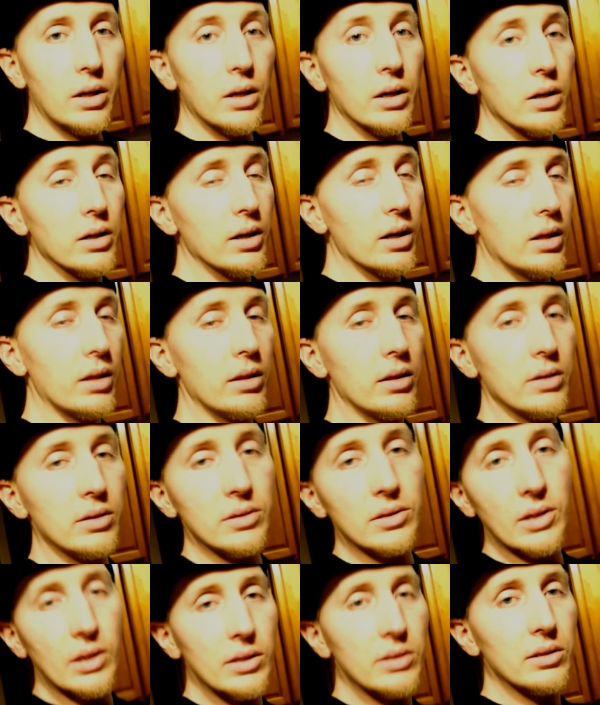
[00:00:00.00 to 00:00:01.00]
Again, this is
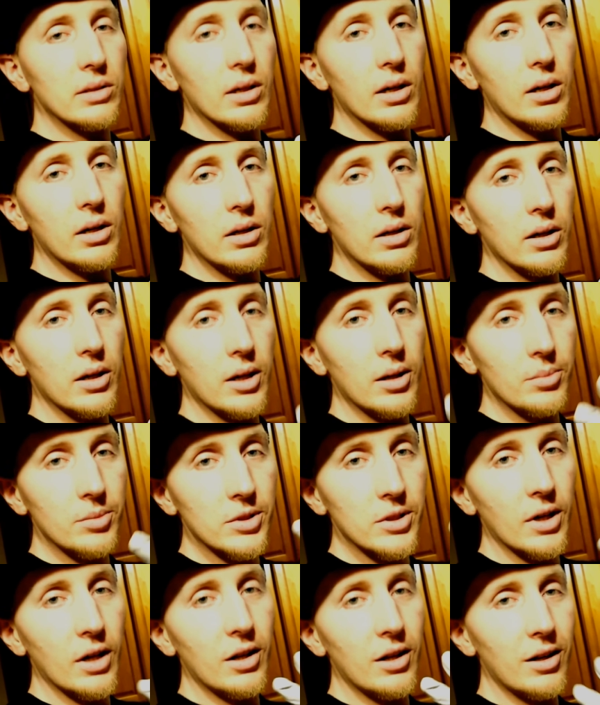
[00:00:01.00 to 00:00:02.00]
Jason Cunningham
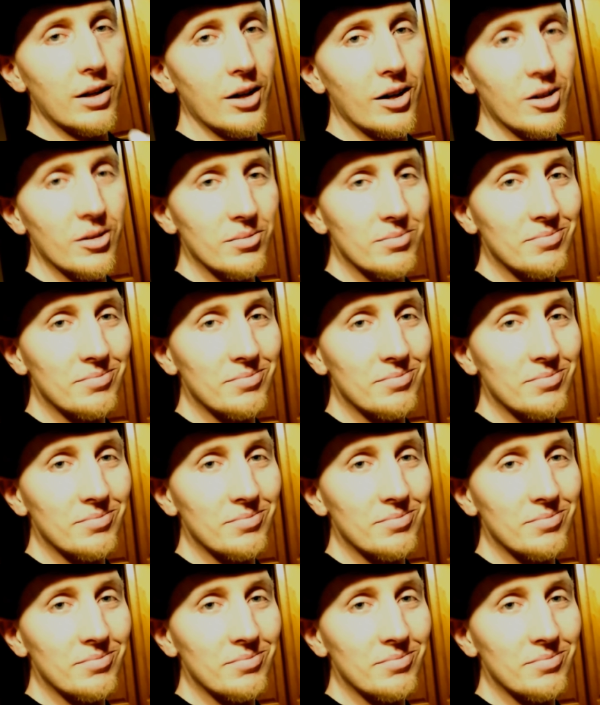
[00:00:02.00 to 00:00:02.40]
signing out.